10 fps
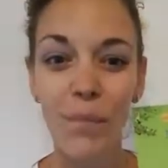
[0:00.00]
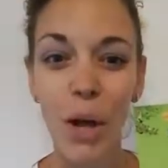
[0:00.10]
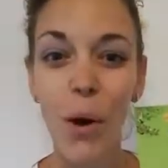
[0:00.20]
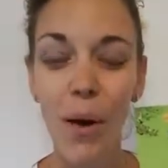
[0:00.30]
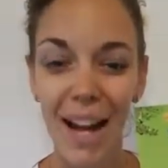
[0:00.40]

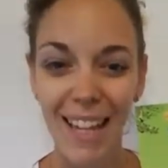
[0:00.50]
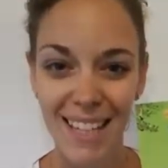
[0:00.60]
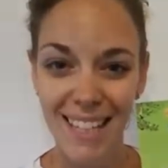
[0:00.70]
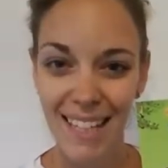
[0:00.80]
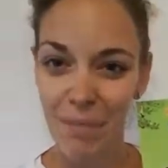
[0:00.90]
I can
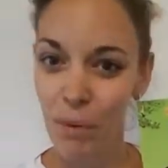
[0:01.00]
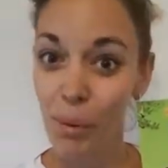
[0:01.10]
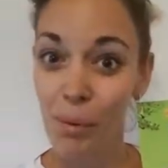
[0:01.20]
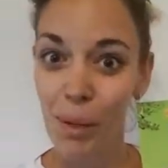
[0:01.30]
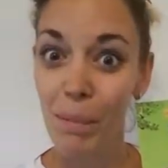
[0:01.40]
see that
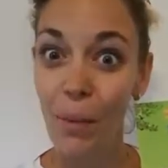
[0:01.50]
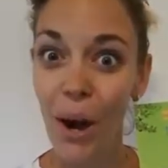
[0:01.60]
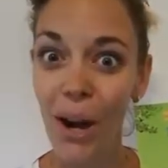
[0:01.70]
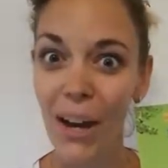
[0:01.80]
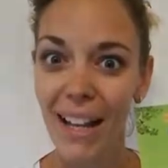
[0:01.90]
probably
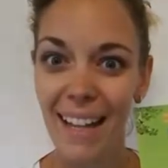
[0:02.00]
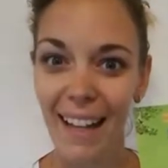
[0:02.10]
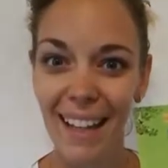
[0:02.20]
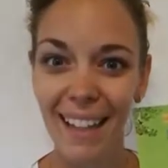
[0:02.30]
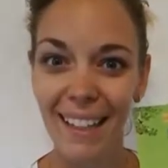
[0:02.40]
Ponka
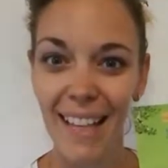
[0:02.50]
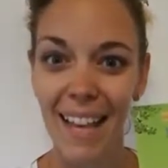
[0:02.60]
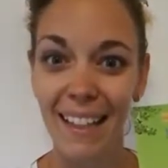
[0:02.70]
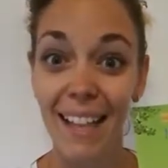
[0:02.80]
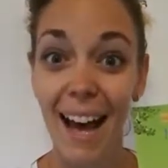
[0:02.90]

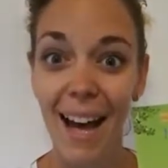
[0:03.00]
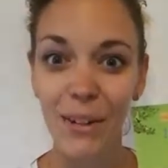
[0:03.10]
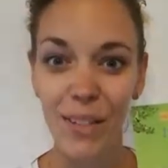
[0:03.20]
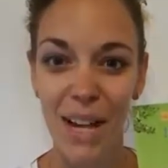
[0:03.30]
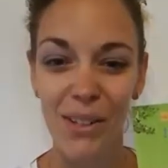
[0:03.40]
and
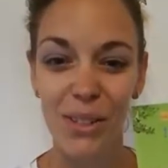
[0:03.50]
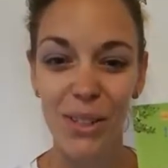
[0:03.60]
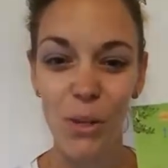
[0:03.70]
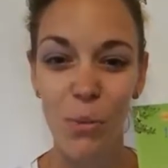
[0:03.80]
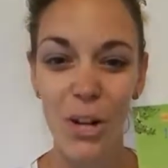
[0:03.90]
Aaron are
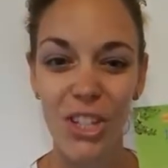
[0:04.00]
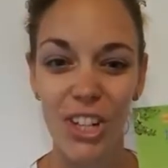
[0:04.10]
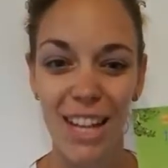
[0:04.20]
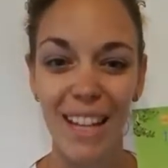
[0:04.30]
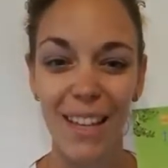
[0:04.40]
also
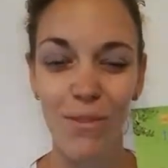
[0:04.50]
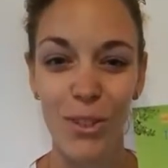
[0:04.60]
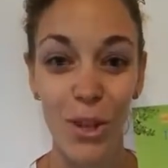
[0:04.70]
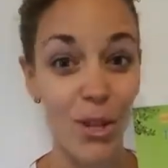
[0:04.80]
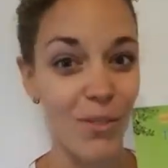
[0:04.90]
watching, if
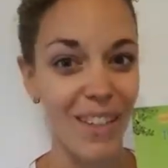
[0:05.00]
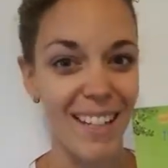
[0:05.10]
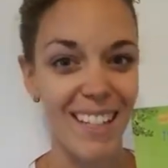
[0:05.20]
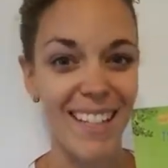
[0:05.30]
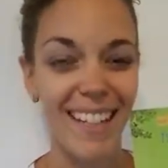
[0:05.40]

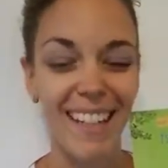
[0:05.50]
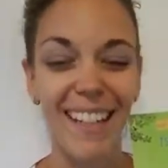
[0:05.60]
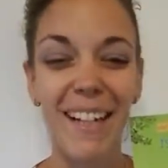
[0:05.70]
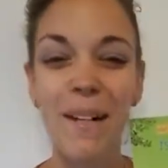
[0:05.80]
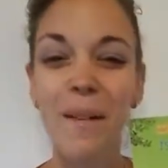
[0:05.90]
Gyöngyvér is here.